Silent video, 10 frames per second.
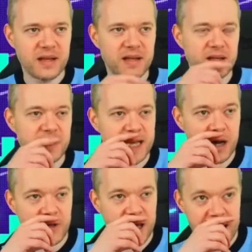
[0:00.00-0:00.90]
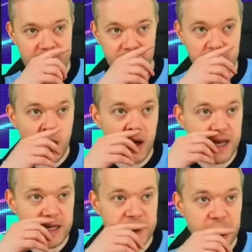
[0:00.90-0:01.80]
Southgate, not in
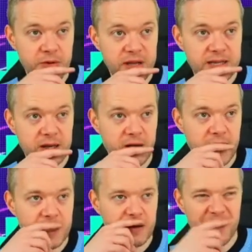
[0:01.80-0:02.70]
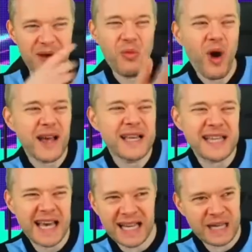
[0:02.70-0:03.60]
a suit and tie. I mean, why is
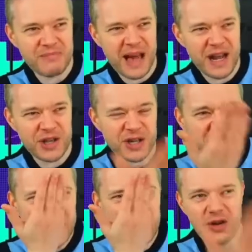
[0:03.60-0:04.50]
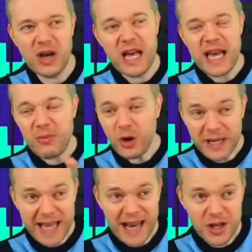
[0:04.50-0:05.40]
he England manager? Does he look... He
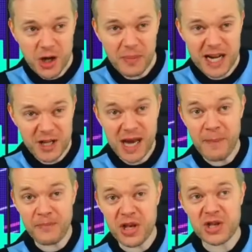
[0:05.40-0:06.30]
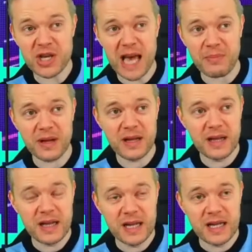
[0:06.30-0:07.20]
wouldn't get a job in a championship.
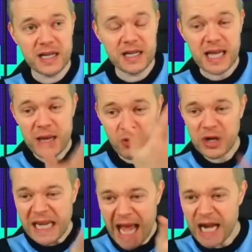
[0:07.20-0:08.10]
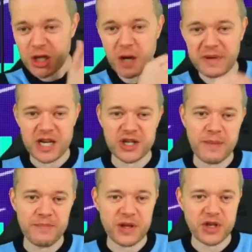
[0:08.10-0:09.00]
He wouldn't get a job in a
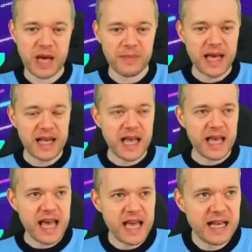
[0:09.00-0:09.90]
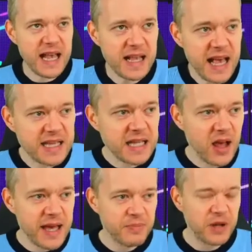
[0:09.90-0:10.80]
championship. It's
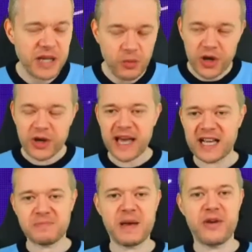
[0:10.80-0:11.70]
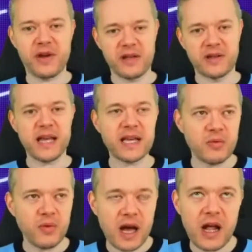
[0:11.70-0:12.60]
like bloody work experience.
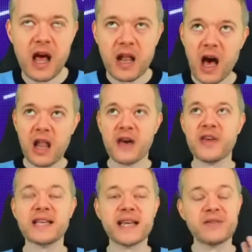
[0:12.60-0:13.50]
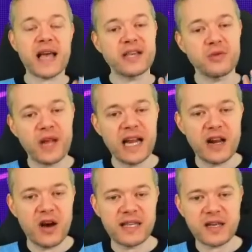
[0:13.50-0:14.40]
I think Southgate's a really
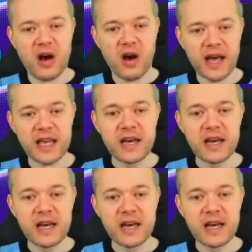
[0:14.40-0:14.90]
nice guy.